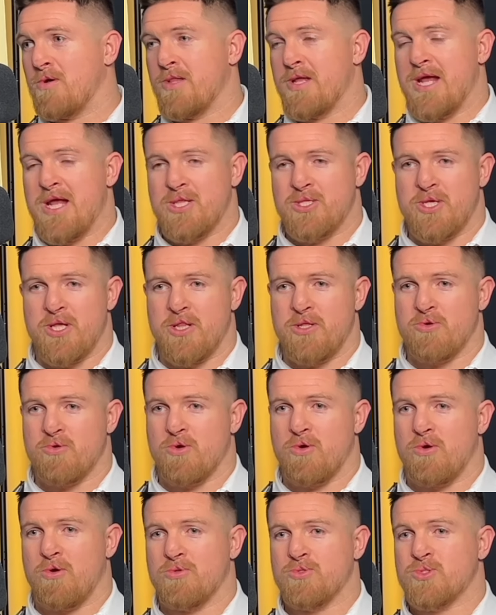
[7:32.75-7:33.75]
An
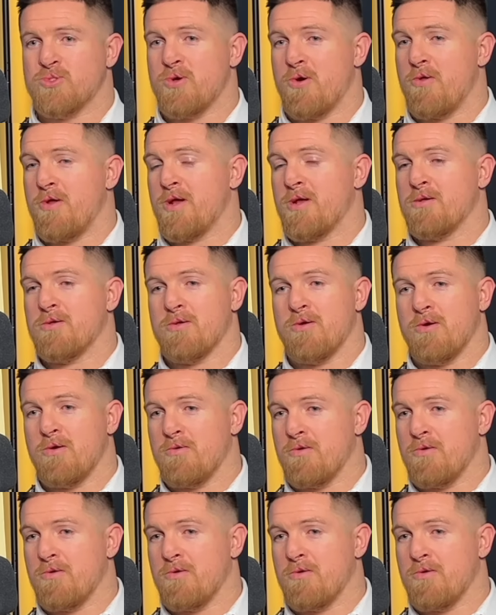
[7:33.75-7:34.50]
18-year-old starting,